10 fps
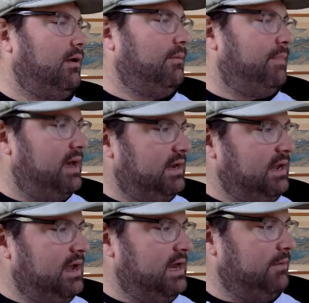
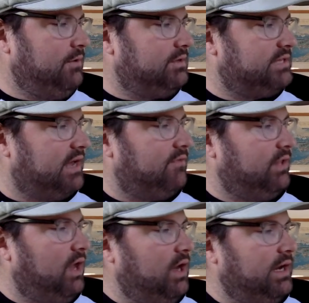Many animals have
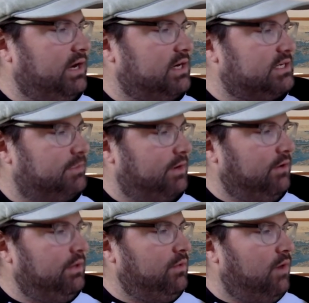long ears, but
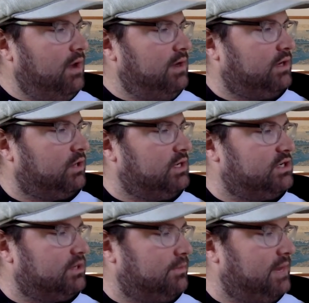only one
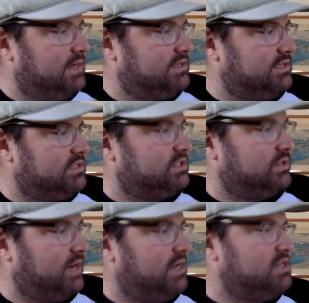creature makes this
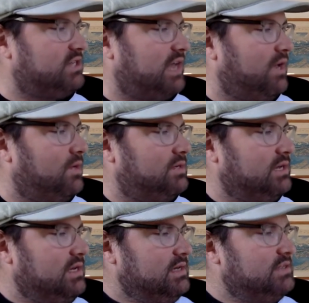strange sound.
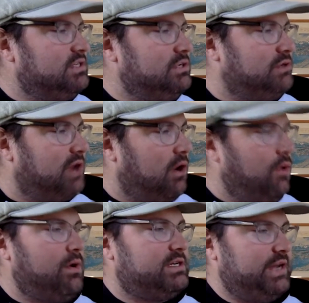Do you
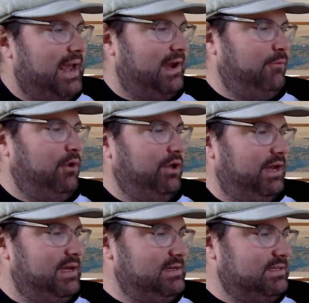know which animal it
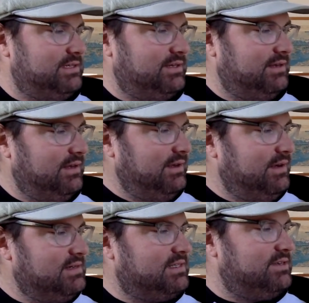is?
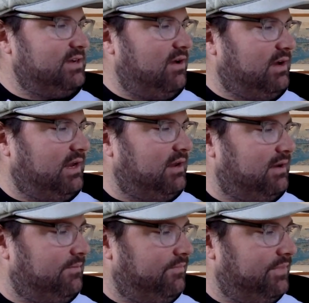It's the
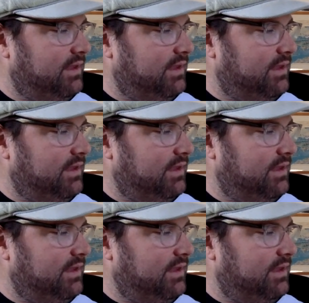donkey.